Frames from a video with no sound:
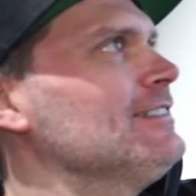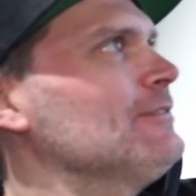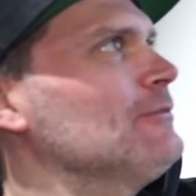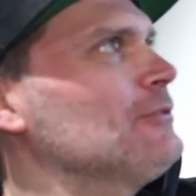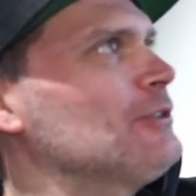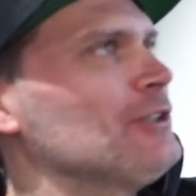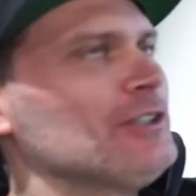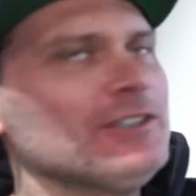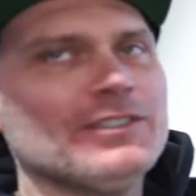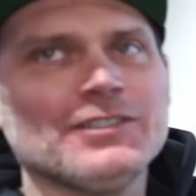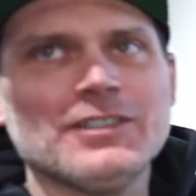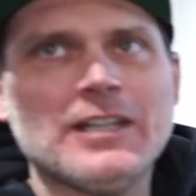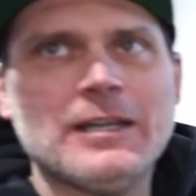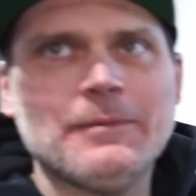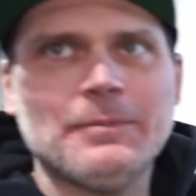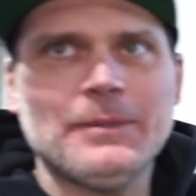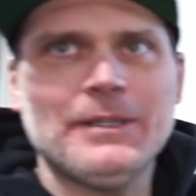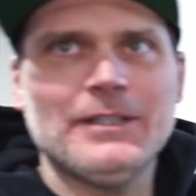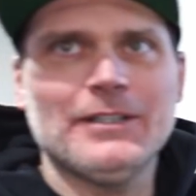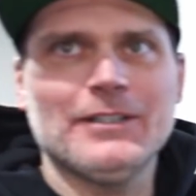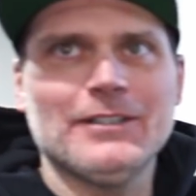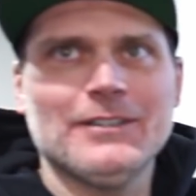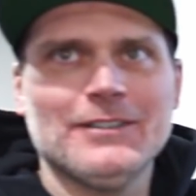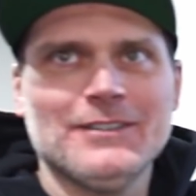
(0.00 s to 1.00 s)
We're gonna stop
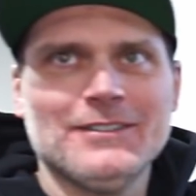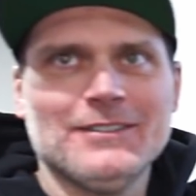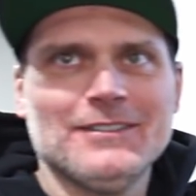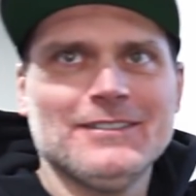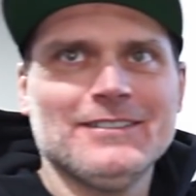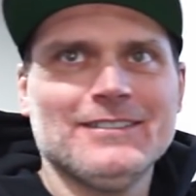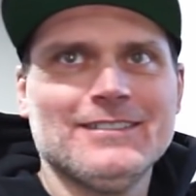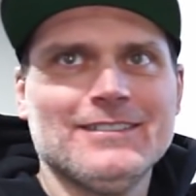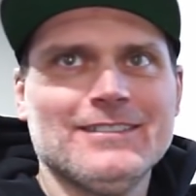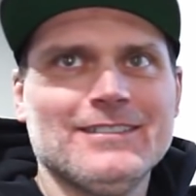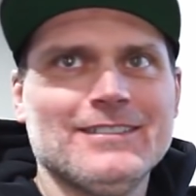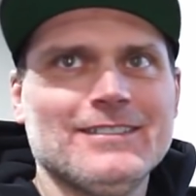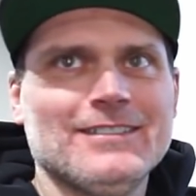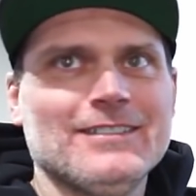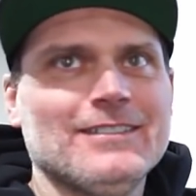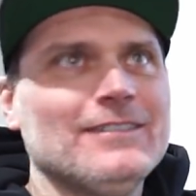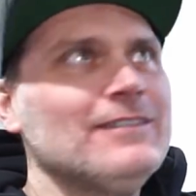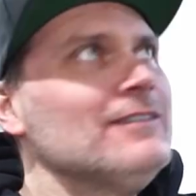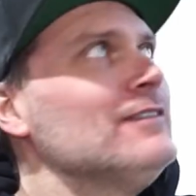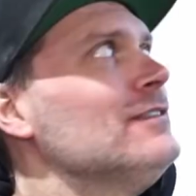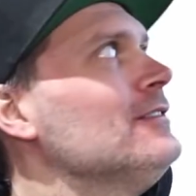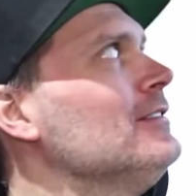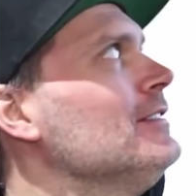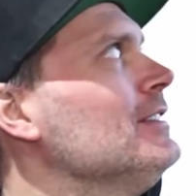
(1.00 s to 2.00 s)
here.
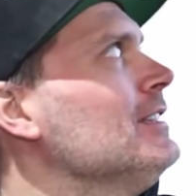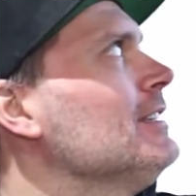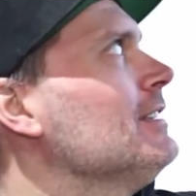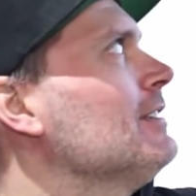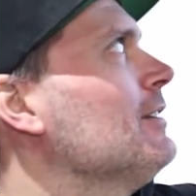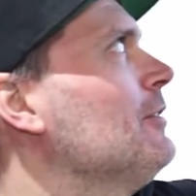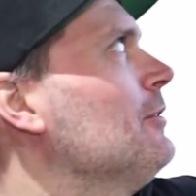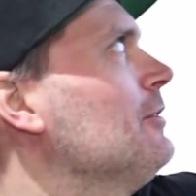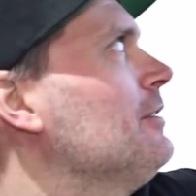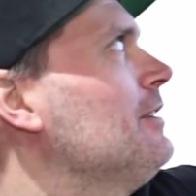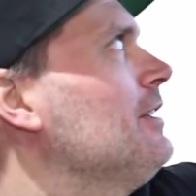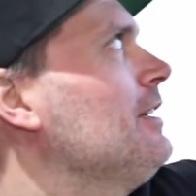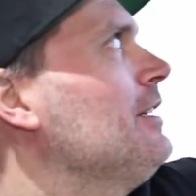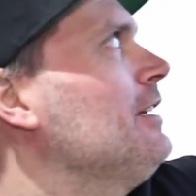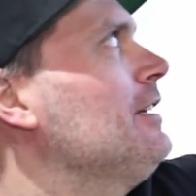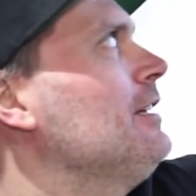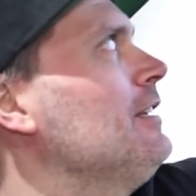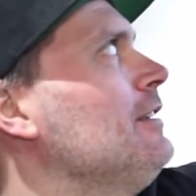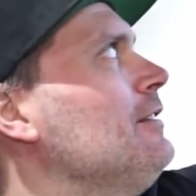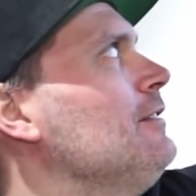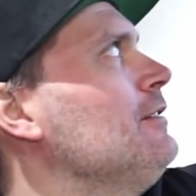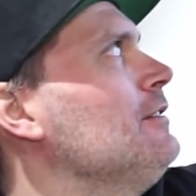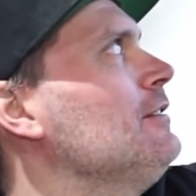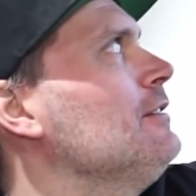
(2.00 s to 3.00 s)
So it
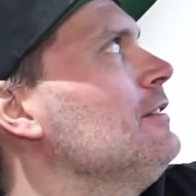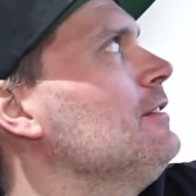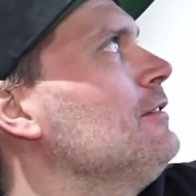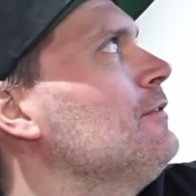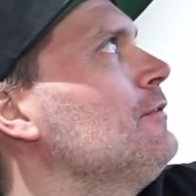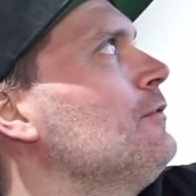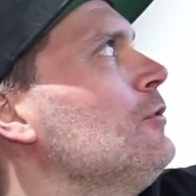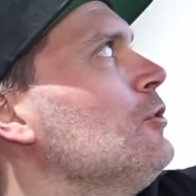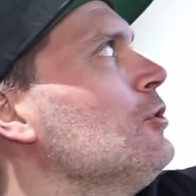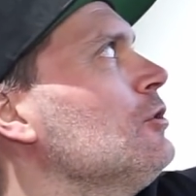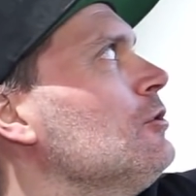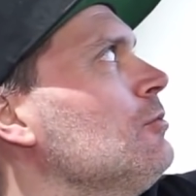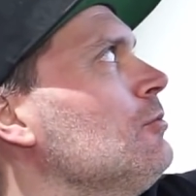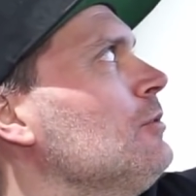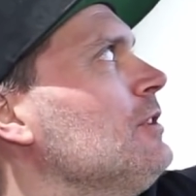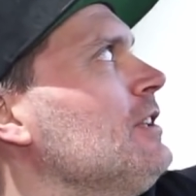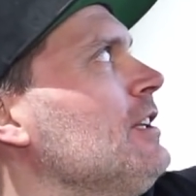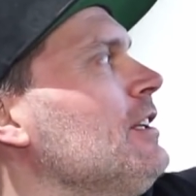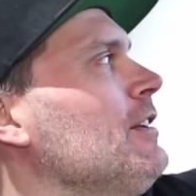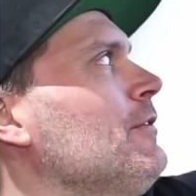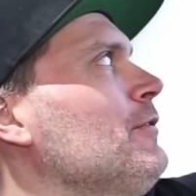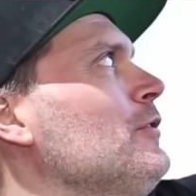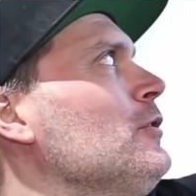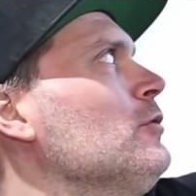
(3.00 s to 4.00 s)
did we
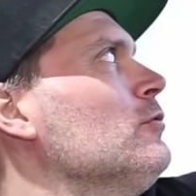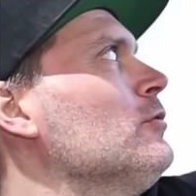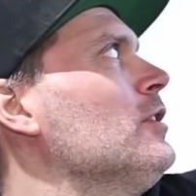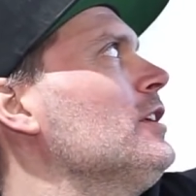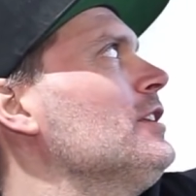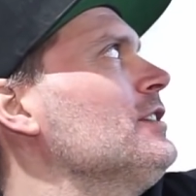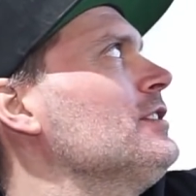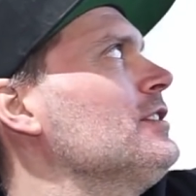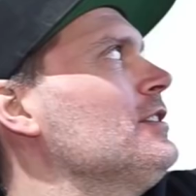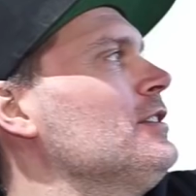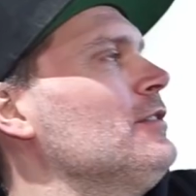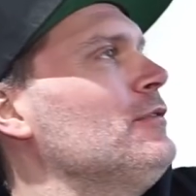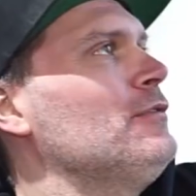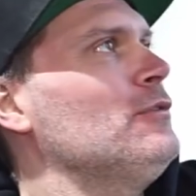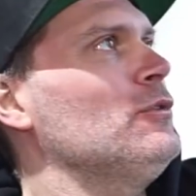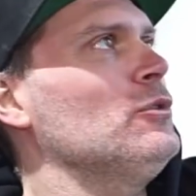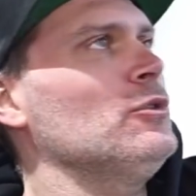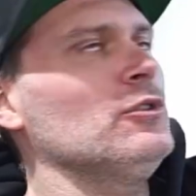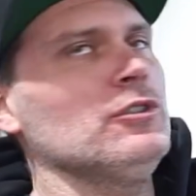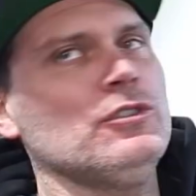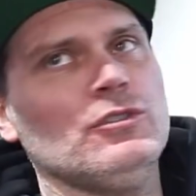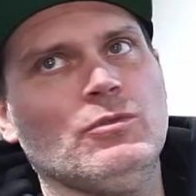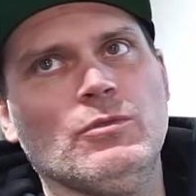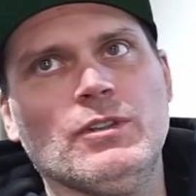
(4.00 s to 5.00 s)
did a few runs in the
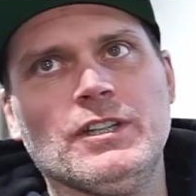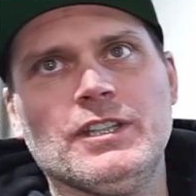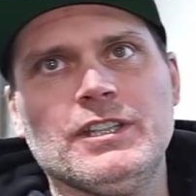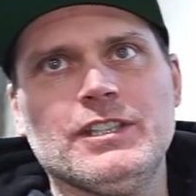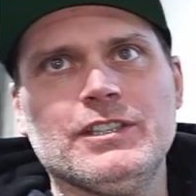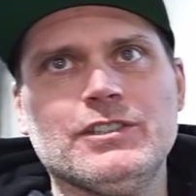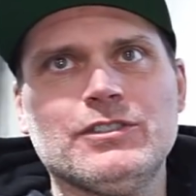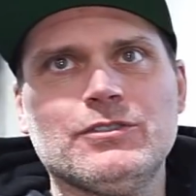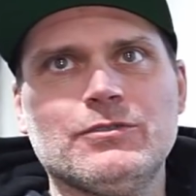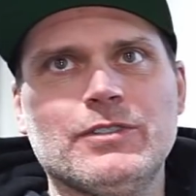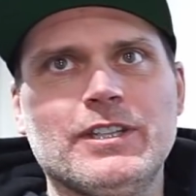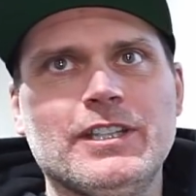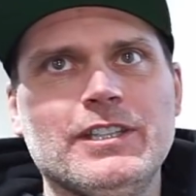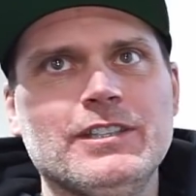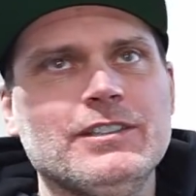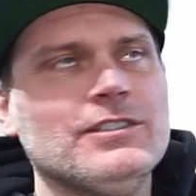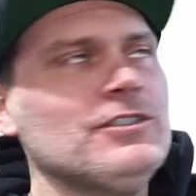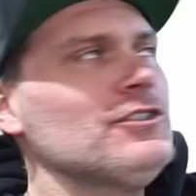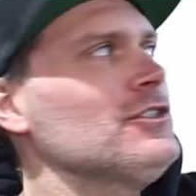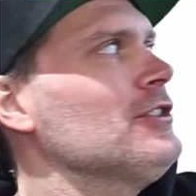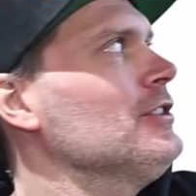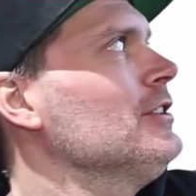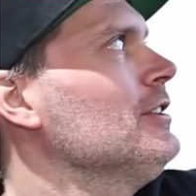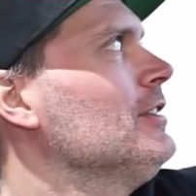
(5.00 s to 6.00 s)
420-ish
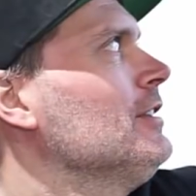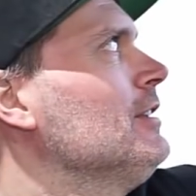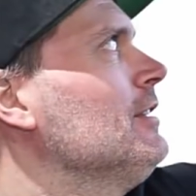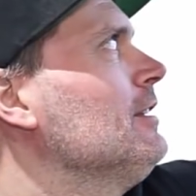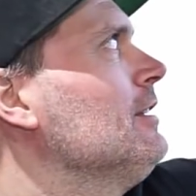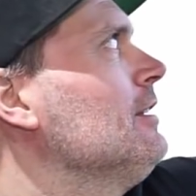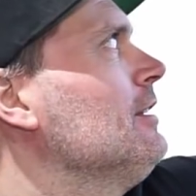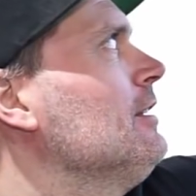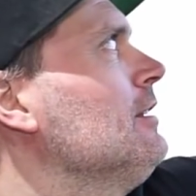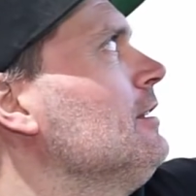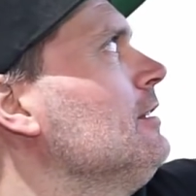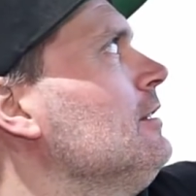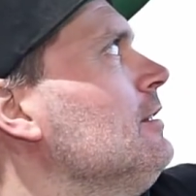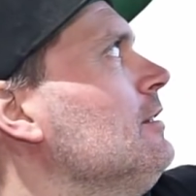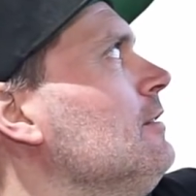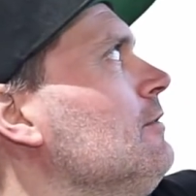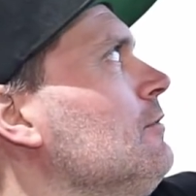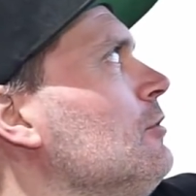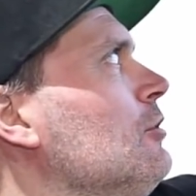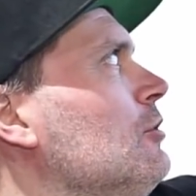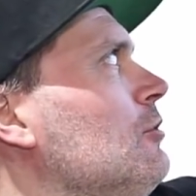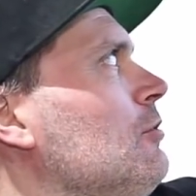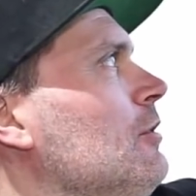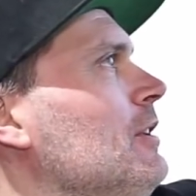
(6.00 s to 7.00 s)
range.
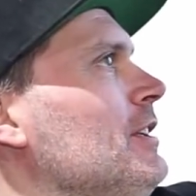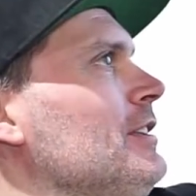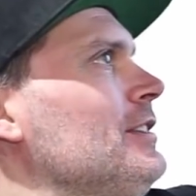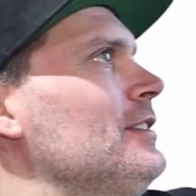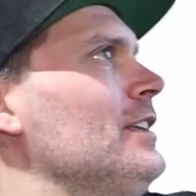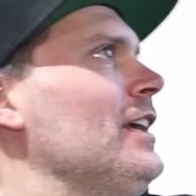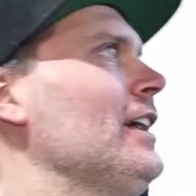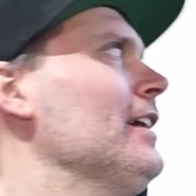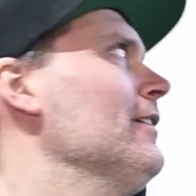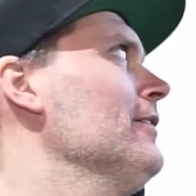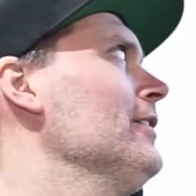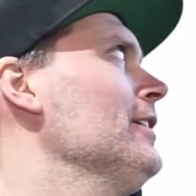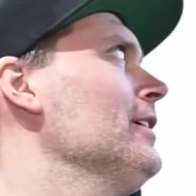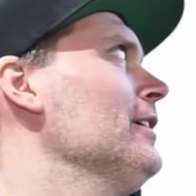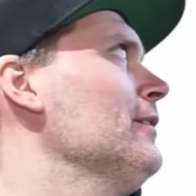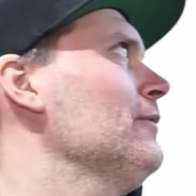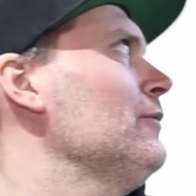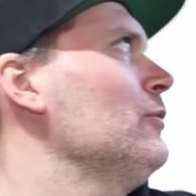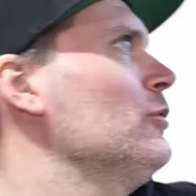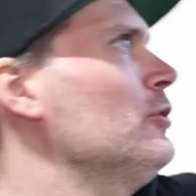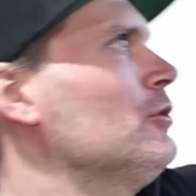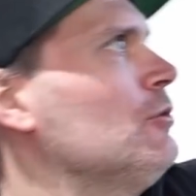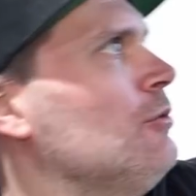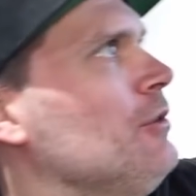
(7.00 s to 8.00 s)
427,
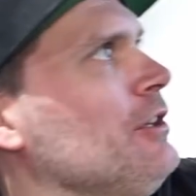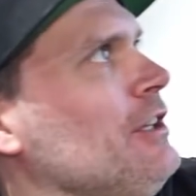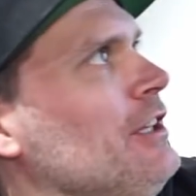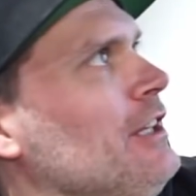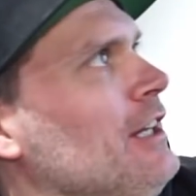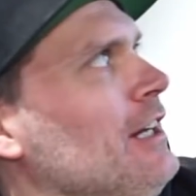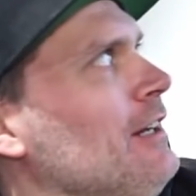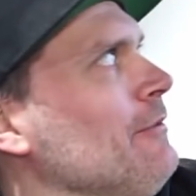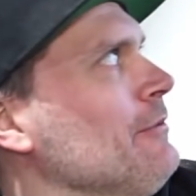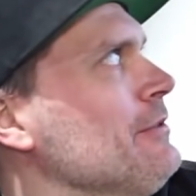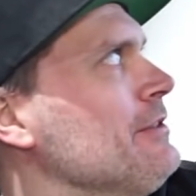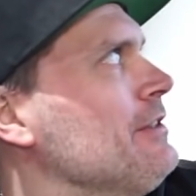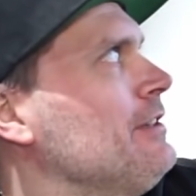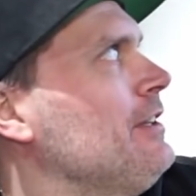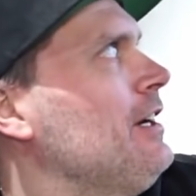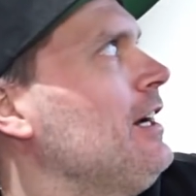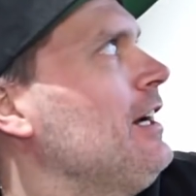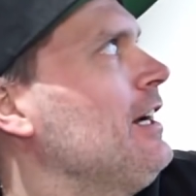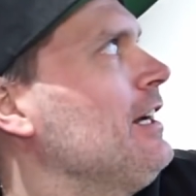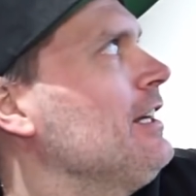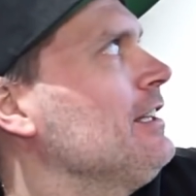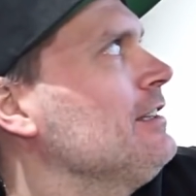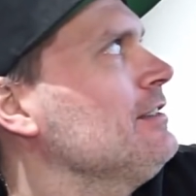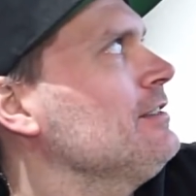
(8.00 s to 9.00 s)
429 was the
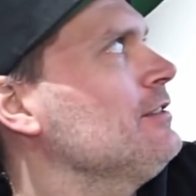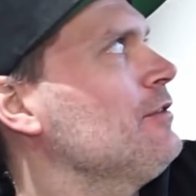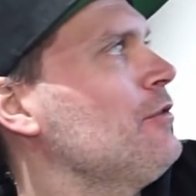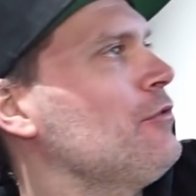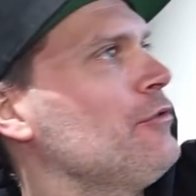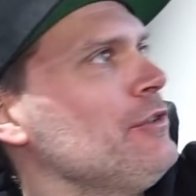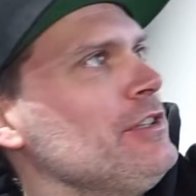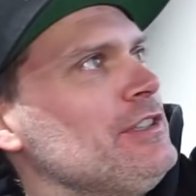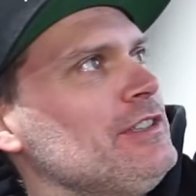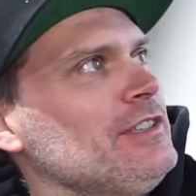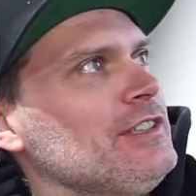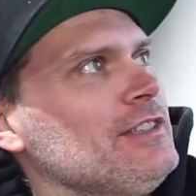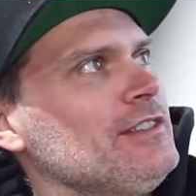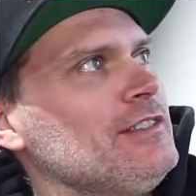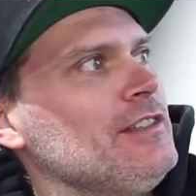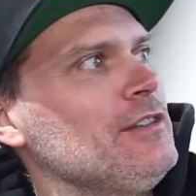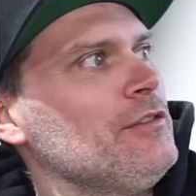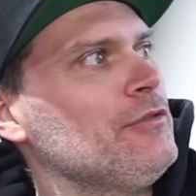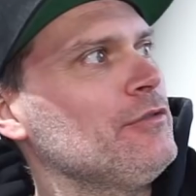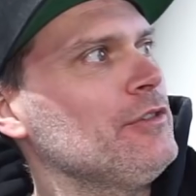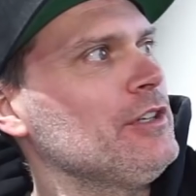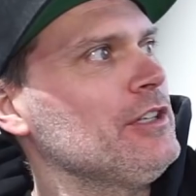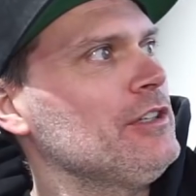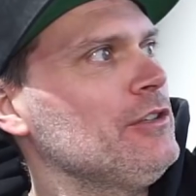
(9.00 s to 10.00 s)
highest,
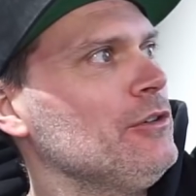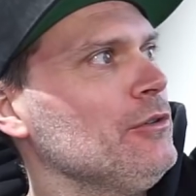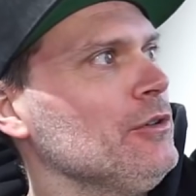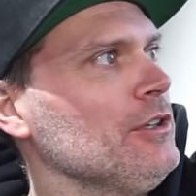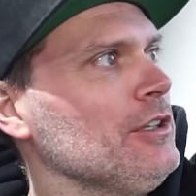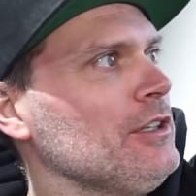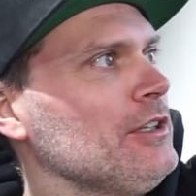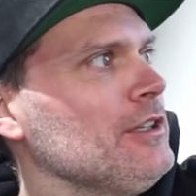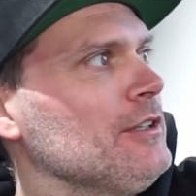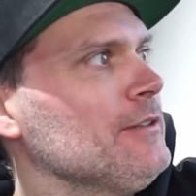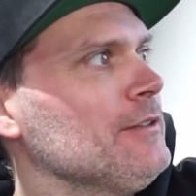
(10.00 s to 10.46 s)
363 torque.